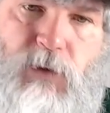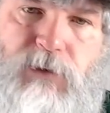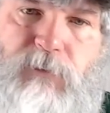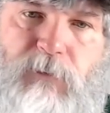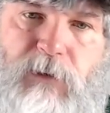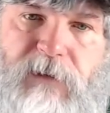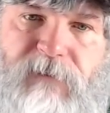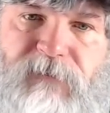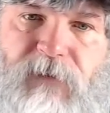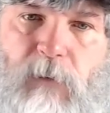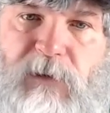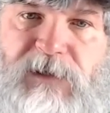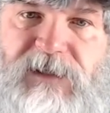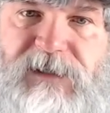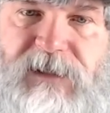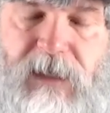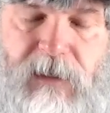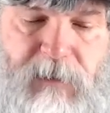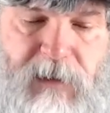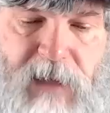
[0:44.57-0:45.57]
relief fund was
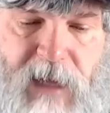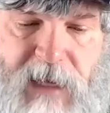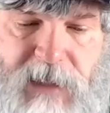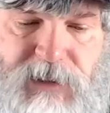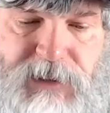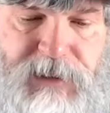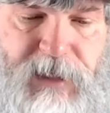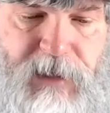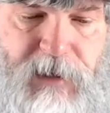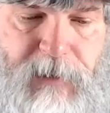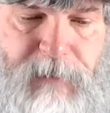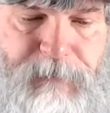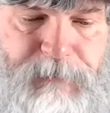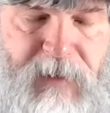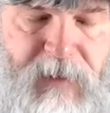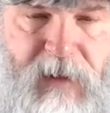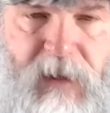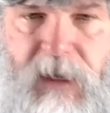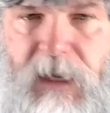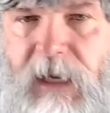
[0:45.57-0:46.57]
set up last year,
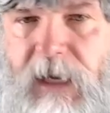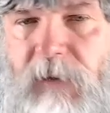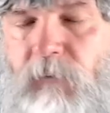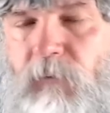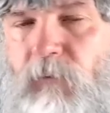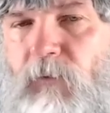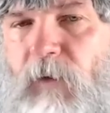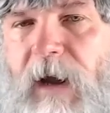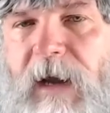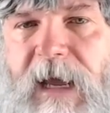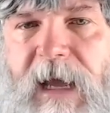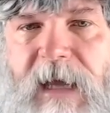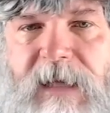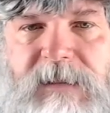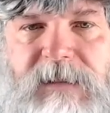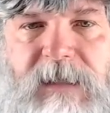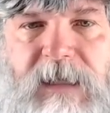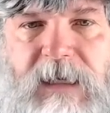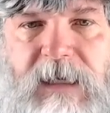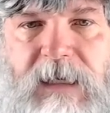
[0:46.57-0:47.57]
uh, right as
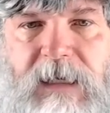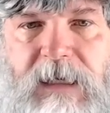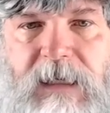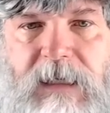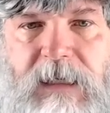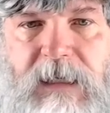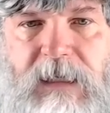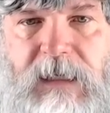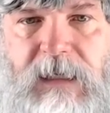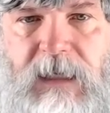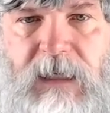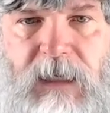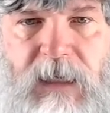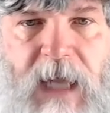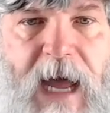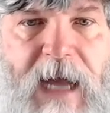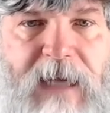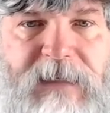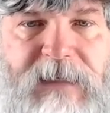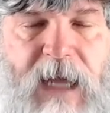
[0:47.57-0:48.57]
the
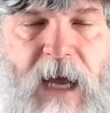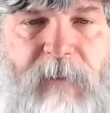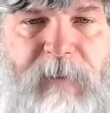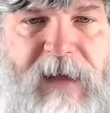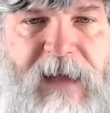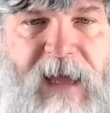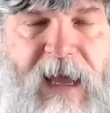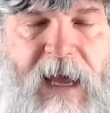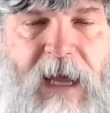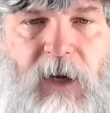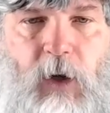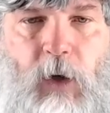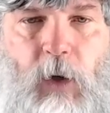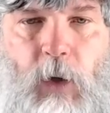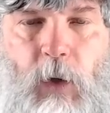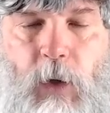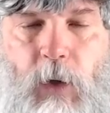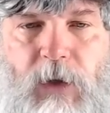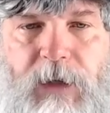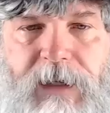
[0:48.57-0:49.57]
lockdown began
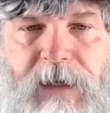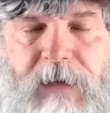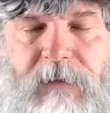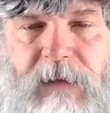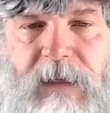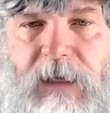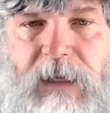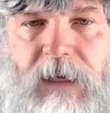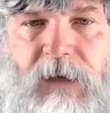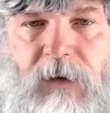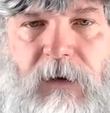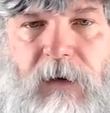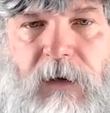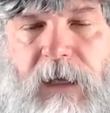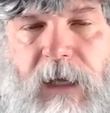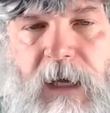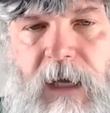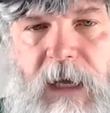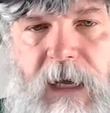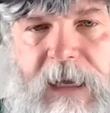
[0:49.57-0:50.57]
early in the year
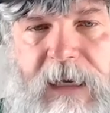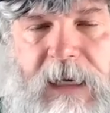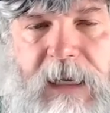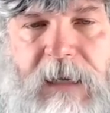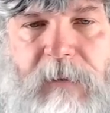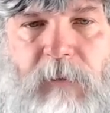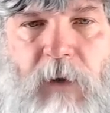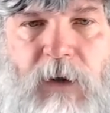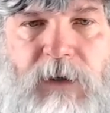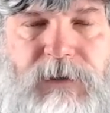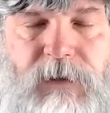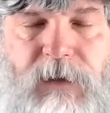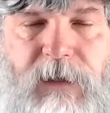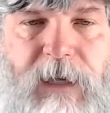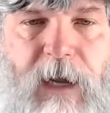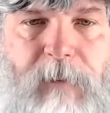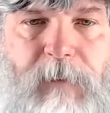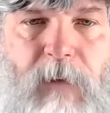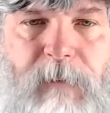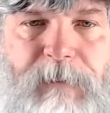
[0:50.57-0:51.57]
uh, in late March, early
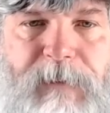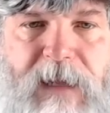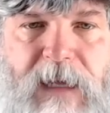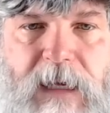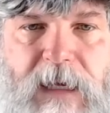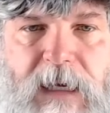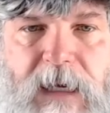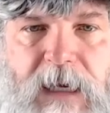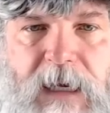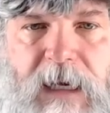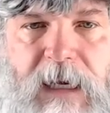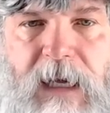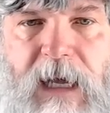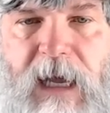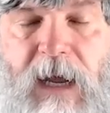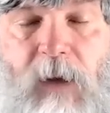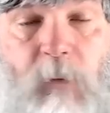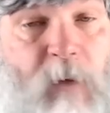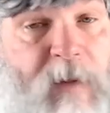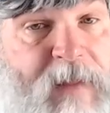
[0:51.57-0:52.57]
April.
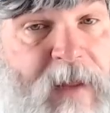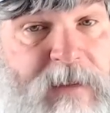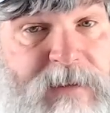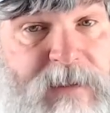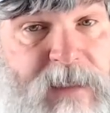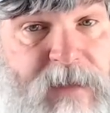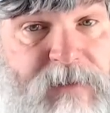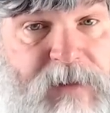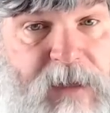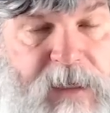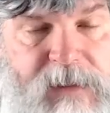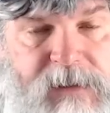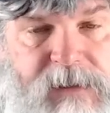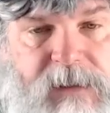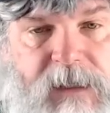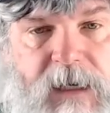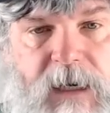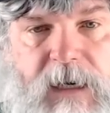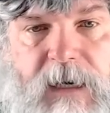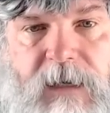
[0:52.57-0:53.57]
And when they did this,
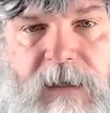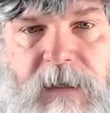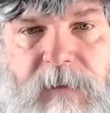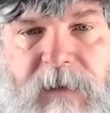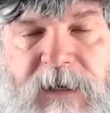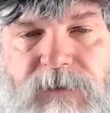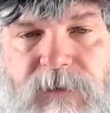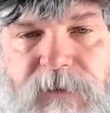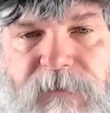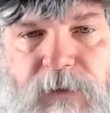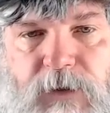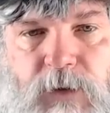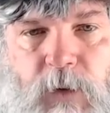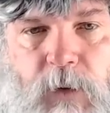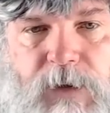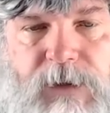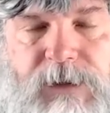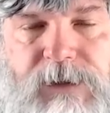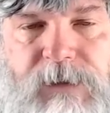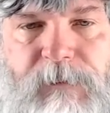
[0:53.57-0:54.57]
uh, the Ministry for
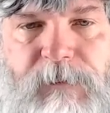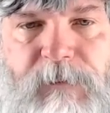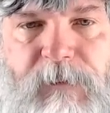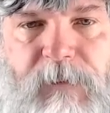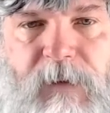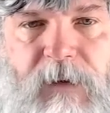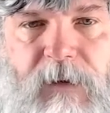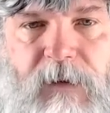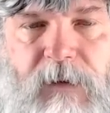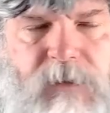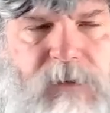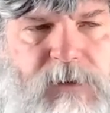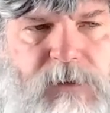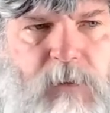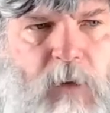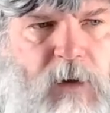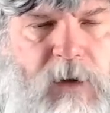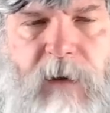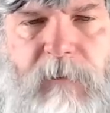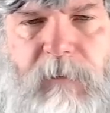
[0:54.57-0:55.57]
Tourism or, uh, or,
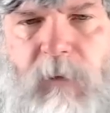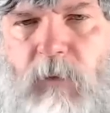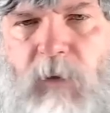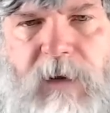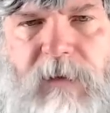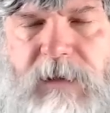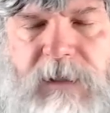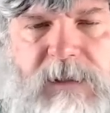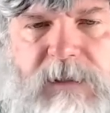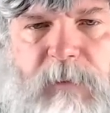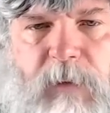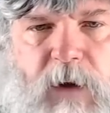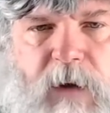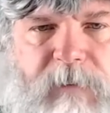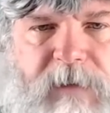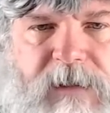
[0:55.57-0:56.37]
Small Government, one of these departments